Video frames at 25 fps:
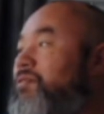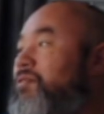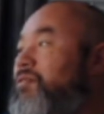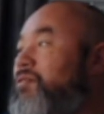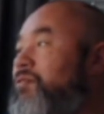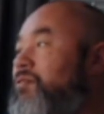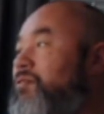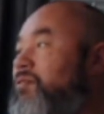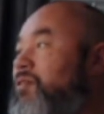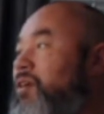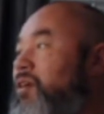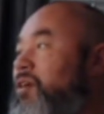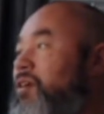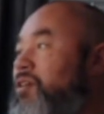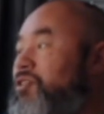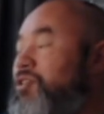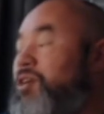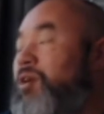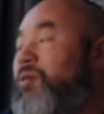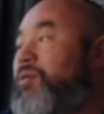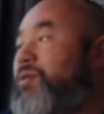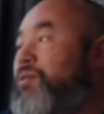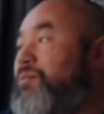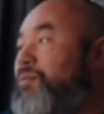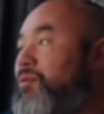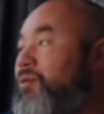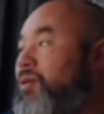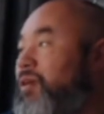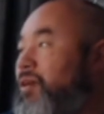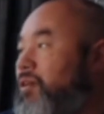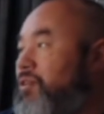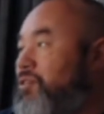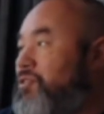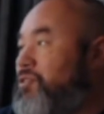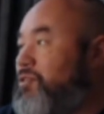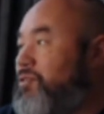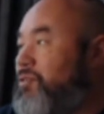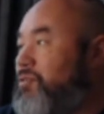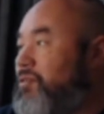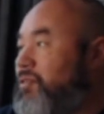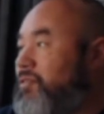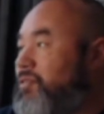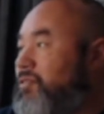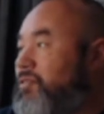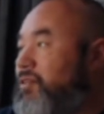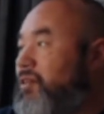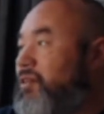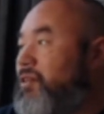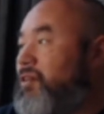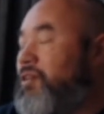So she always spoke English to
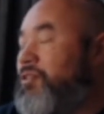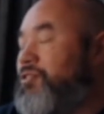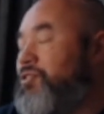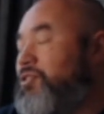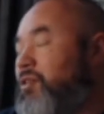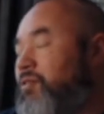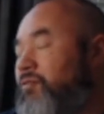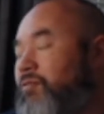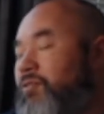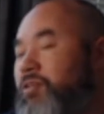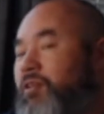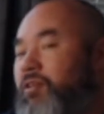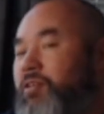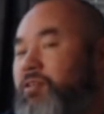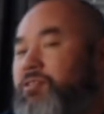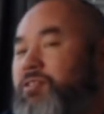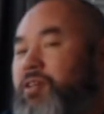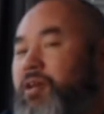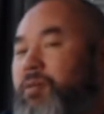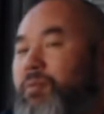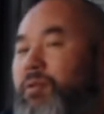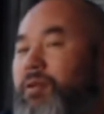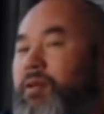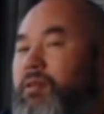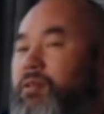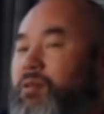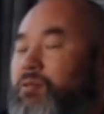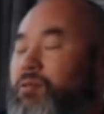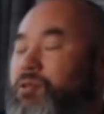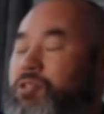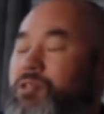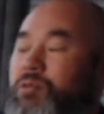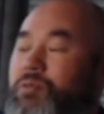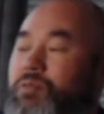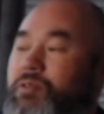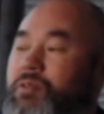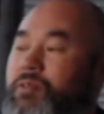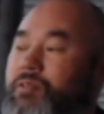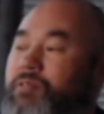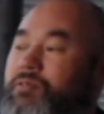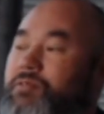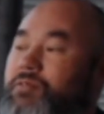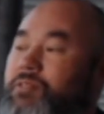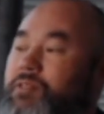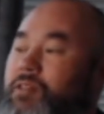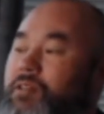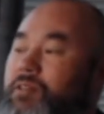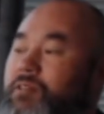us, and she never taught us Japanese. I wish she would have.